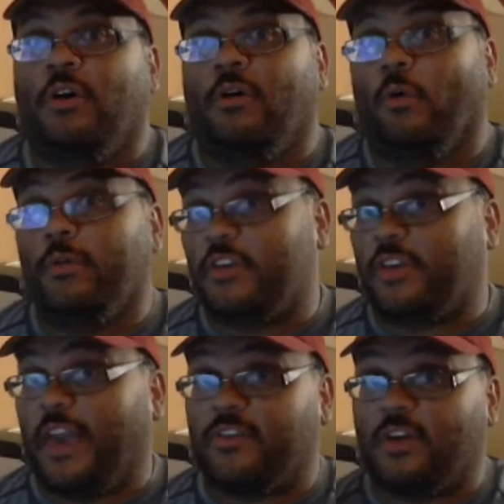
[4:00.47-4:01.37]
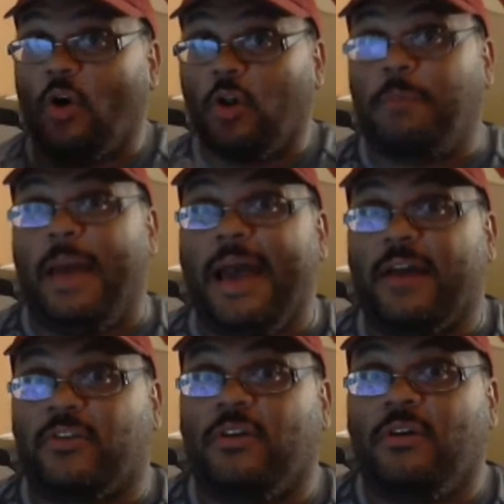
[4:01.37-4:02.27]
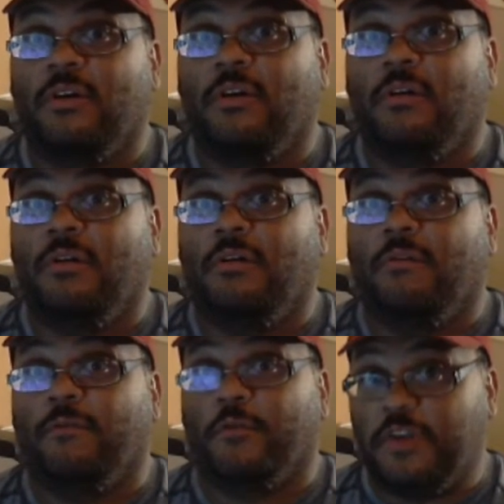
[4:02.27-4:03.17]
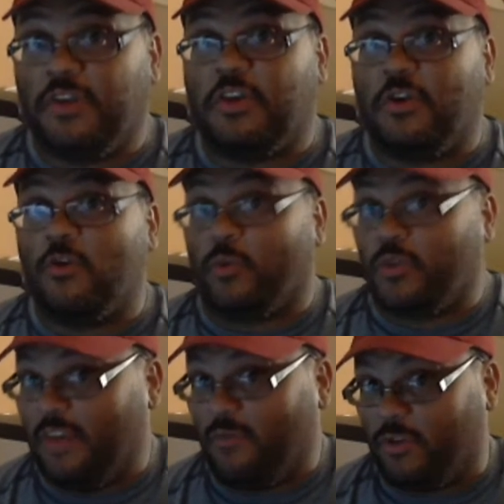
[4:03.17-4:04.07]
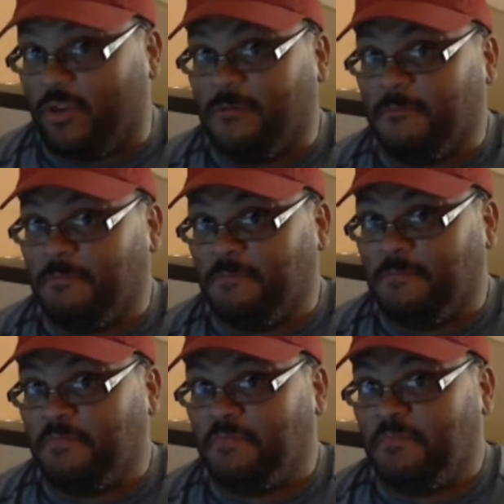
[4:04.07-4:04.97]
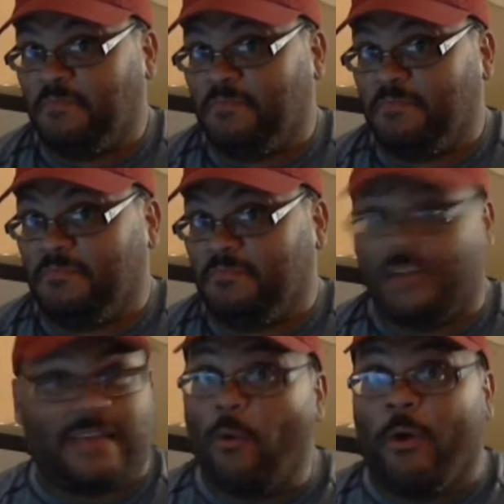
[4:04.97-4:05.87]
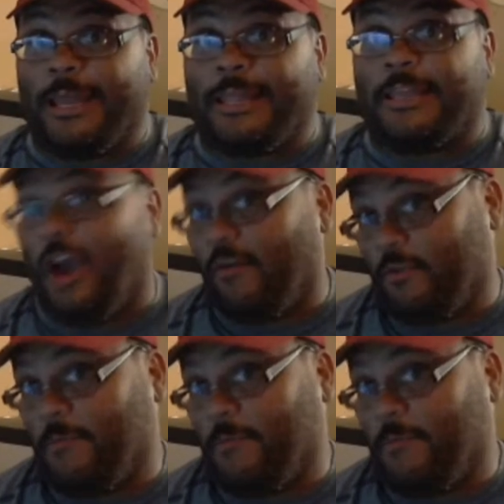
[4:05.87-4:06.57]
or in this case, a gold pass for TCU's receivers because they weren't getting covered.